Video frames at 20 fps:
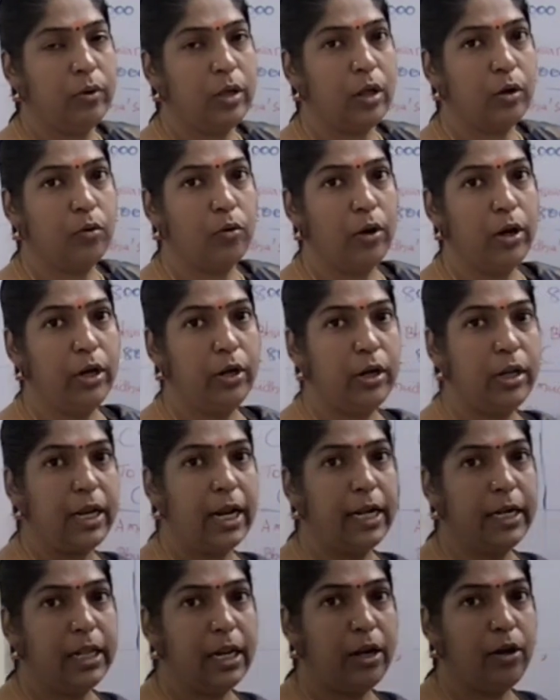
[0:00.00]
they are going
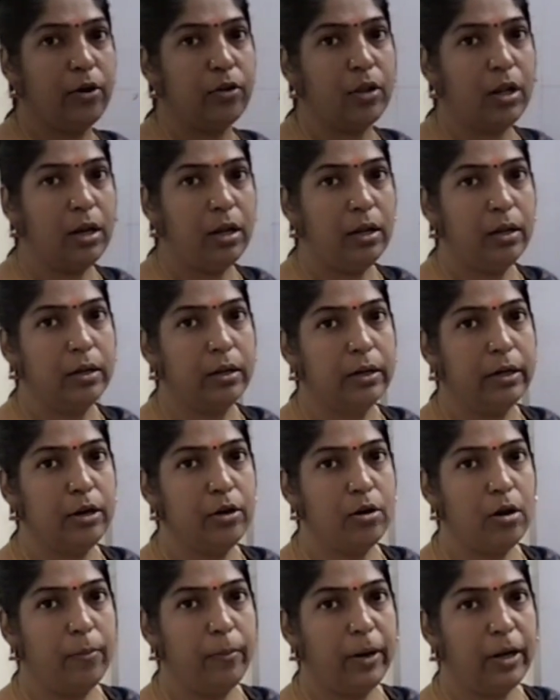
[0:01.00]
to enter into the
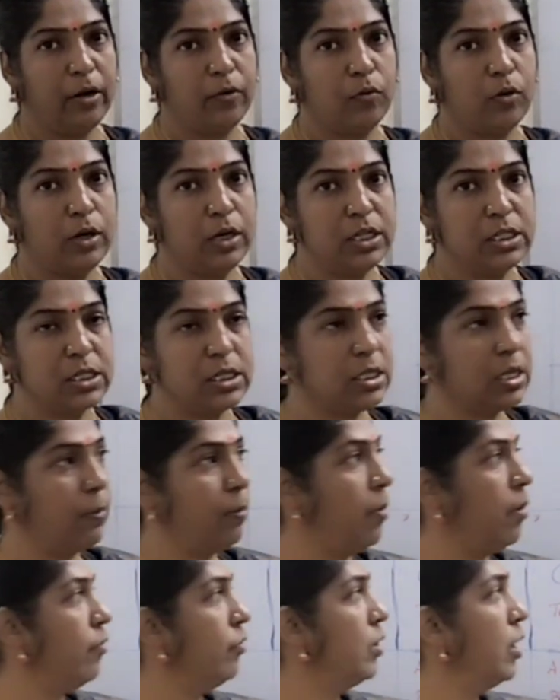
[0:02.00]
denominator. What is the
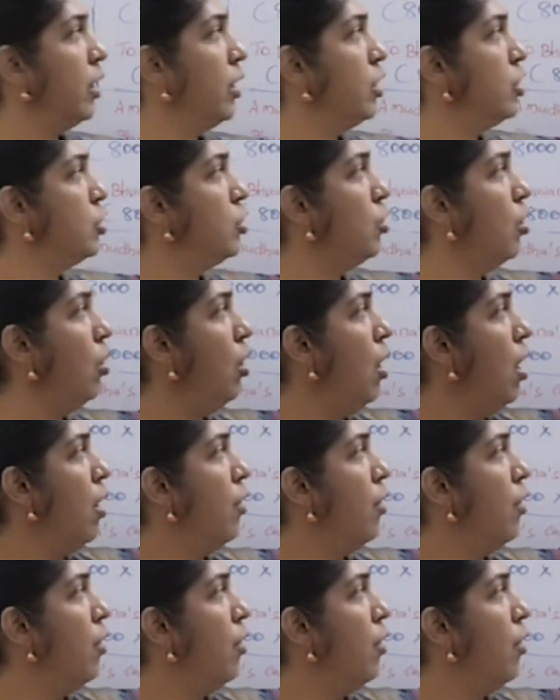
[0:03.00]
sum of the ratio?